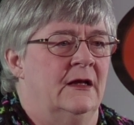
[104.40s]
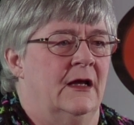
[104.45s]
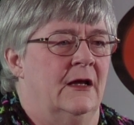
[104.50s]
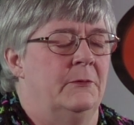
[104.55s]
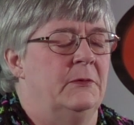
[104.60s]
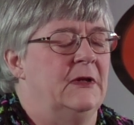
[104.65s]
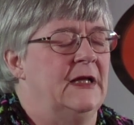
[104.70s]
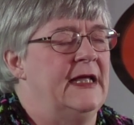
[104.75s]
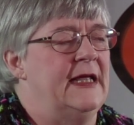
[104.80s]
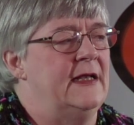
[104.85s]
A
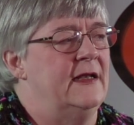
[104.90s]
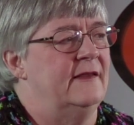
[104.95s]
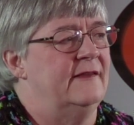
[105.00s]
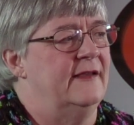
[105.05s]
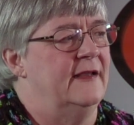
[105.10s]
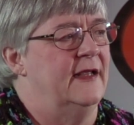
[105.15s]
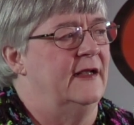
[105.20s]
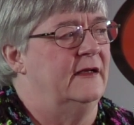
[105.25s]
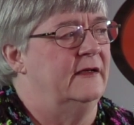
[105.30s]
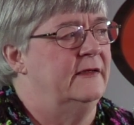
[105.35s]
plane has
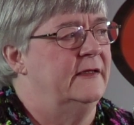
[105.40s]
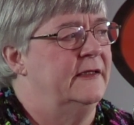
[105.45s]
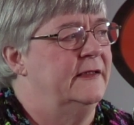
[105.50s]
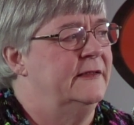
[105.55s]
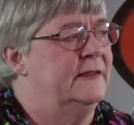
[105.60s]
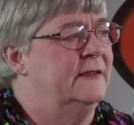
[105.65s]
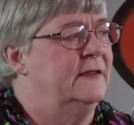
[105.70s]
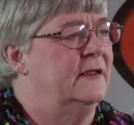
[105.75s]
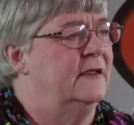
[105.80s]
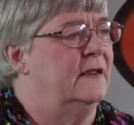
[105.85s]
hit
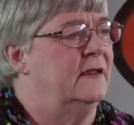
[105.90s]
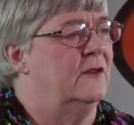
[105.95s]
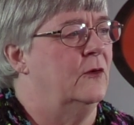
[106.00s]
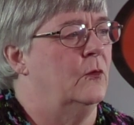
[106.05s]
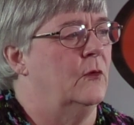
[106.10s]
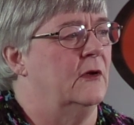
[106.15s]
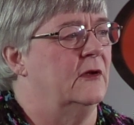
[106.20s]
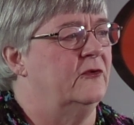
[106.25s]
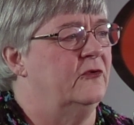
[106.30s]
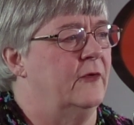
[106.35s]
the
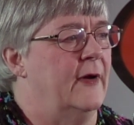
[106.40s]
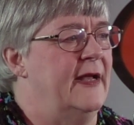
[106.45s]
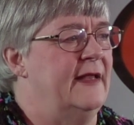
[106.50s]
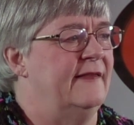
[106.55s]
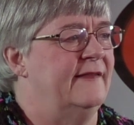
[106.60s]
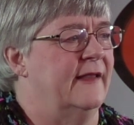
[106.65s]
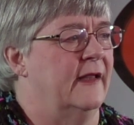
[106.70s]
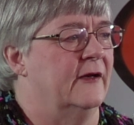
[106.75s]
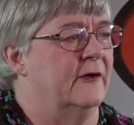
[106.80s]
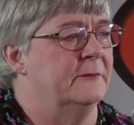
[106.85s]
World
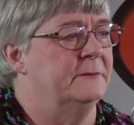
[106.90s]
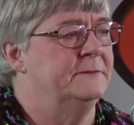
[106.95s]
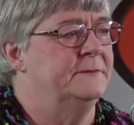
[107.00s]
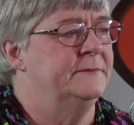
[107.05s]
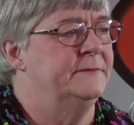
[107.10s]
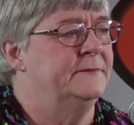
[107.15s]
Trade Center.